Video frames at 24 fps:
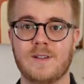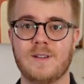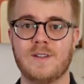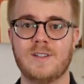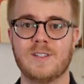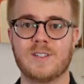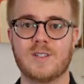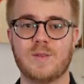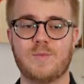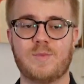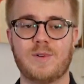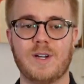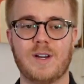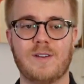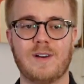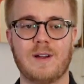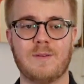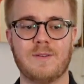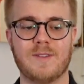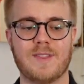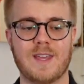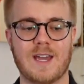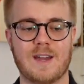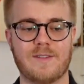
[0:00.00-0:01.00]
So play
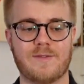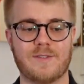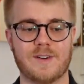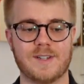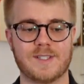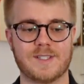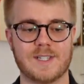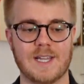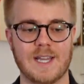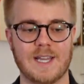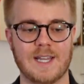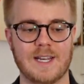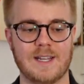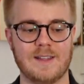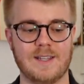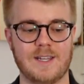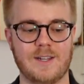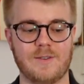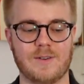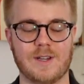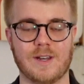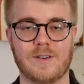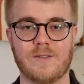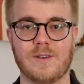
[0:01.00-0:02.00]
around with that for a second and then
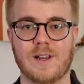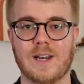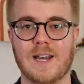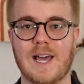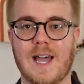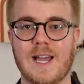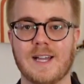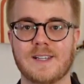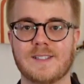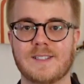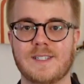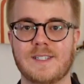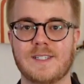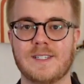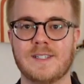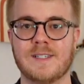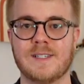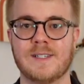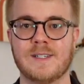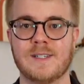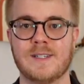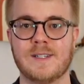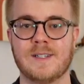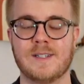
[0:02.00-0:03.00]
you can relax it.
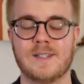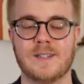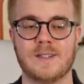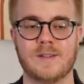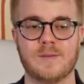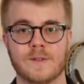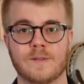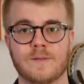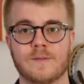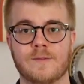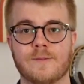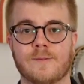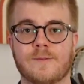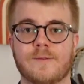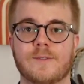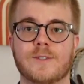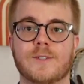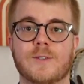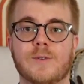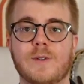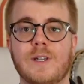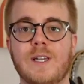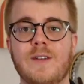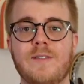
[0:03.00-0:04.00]

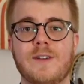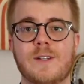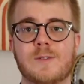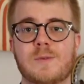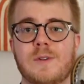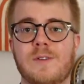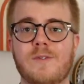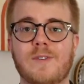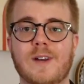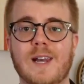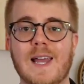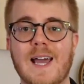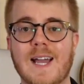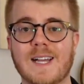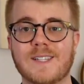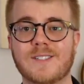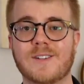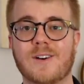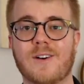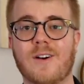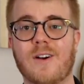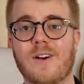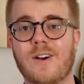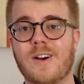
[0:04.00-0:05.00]
So even as we
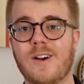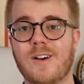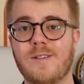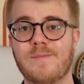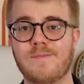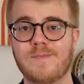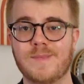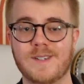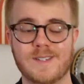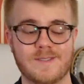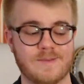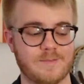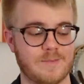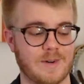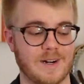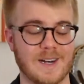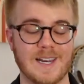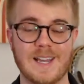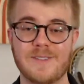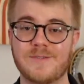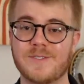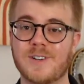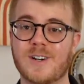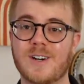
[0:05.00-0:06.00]
relax our arm, our
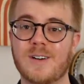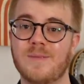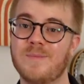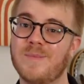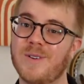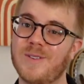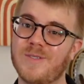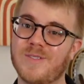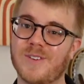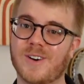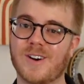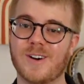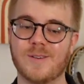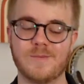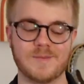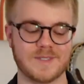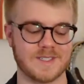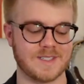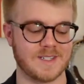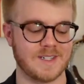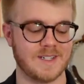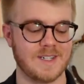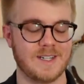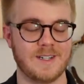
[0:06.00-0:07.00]
left arm, both
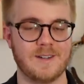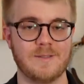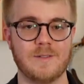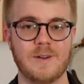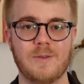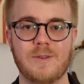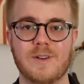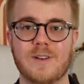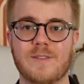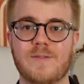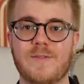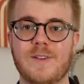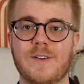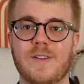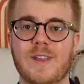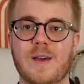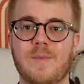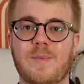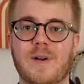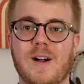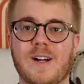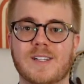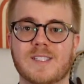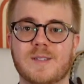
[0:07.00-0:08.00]
arms, we want to feel
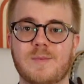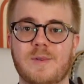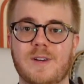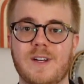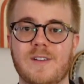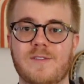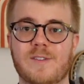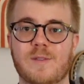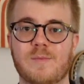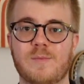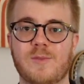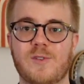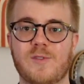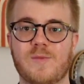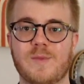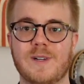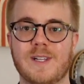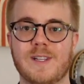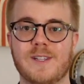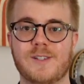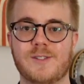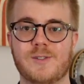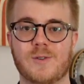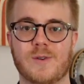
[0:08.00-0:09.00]
that possibility for movement
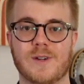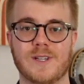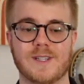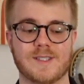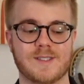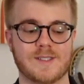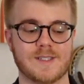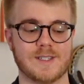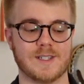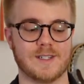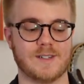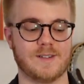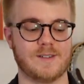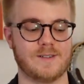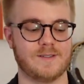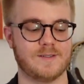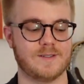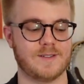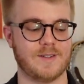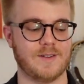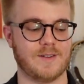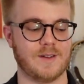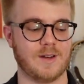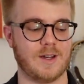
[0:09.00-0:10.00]
in the joints still.
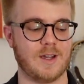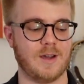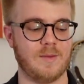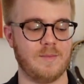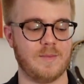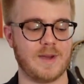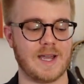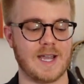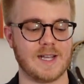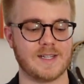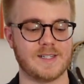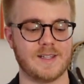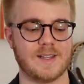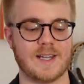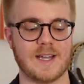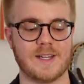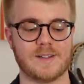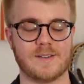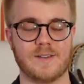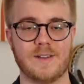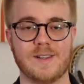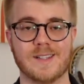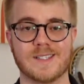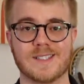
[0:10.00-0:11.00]
So you can come back to that
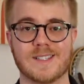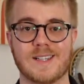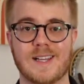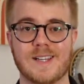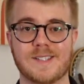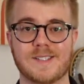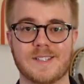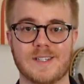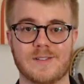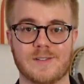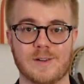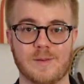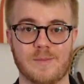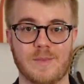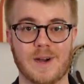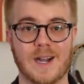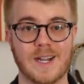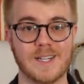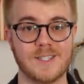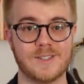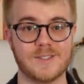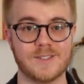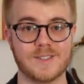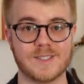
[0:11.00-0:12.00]
during this lesson and
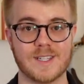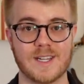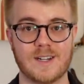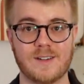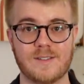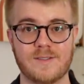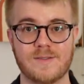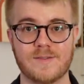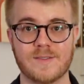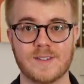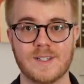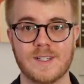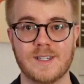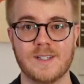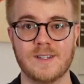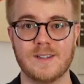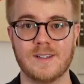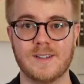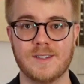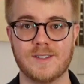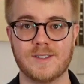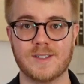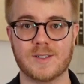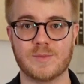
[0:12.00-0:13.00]
remind yourself.
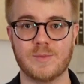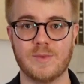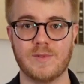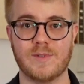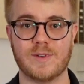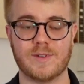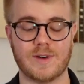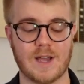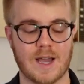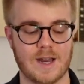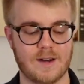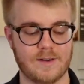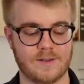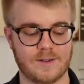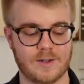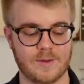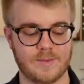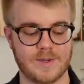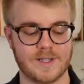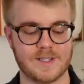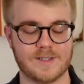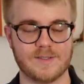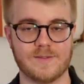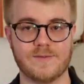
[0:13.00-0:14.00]
Just move it around a little
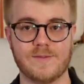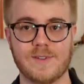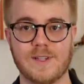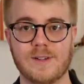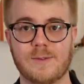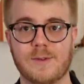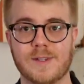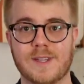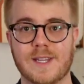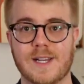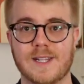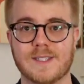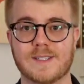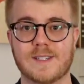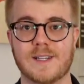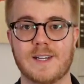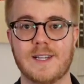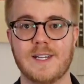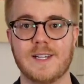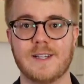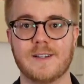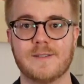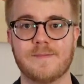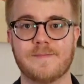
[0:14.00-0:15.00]
bit to feel what that's
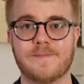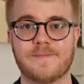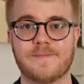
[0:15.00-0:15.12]
like.